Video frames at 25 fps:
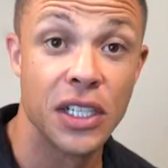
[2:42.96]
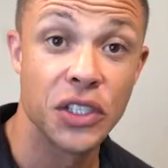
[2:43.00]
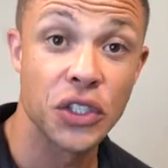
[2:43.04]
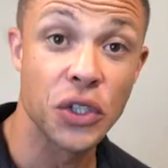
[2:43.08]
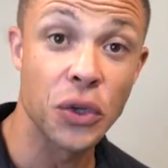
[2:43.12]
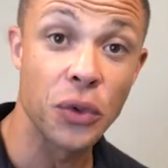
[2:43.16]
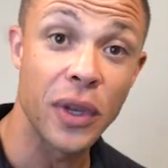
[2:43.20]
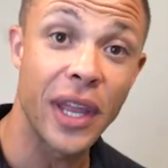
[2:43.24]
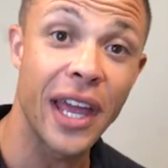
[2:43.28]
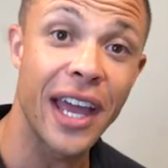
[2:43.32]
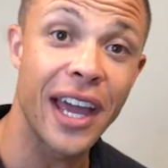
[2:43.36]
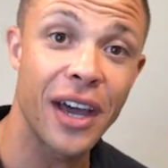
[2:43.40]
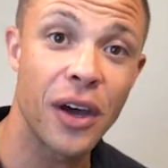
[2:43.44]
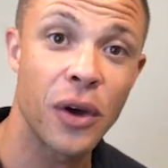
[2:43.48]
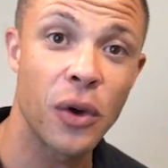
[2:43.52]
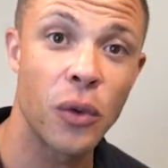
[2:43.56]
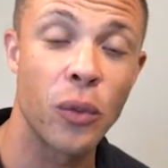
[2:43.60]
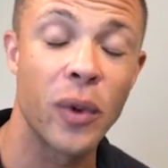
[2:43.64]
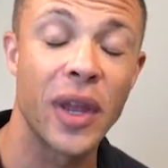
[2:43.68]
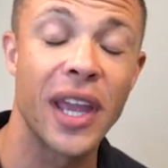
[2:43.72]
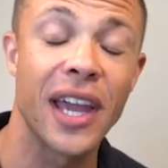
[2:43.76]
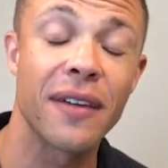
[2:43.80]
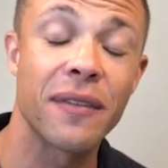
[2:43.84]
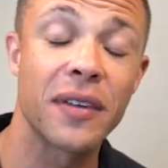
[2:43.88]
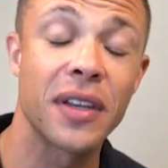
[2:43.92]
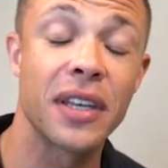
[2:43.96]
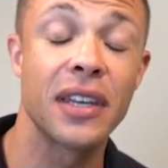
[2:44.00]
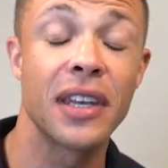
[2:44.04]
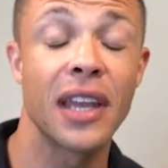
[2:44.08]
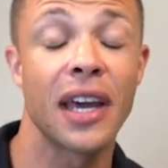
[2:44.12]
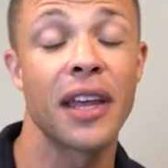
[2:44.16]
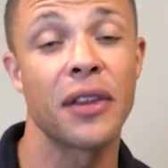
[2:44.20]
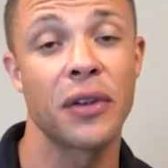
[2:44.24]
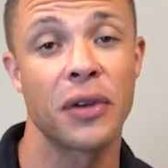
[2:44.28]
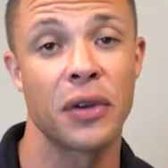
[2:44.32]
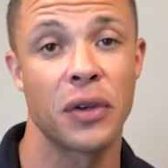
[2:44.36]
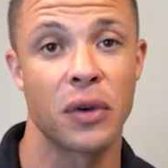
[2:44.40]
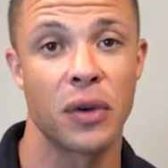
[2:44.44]
So now we have
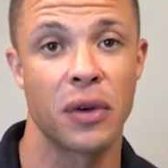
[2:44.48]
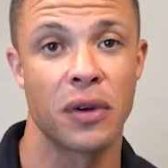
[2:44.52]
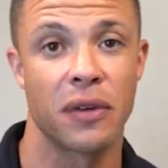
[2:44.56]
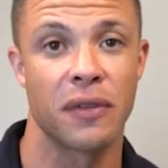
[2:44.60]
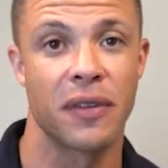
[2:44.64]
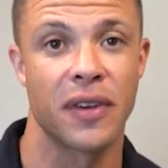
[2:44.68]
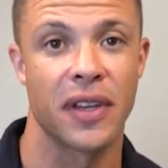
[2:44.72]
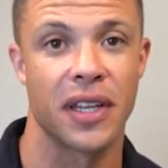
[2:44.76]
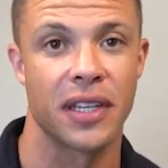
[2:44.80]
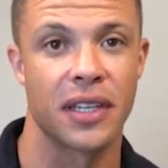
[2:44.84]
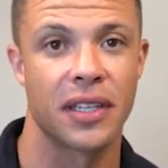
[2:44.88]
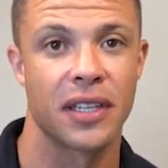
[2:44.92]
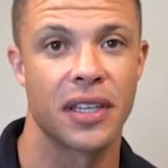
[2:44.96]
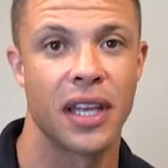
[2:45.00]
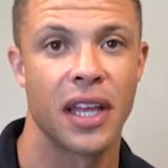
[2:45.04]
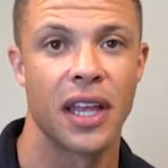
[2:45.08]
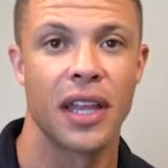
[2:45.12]
another new event,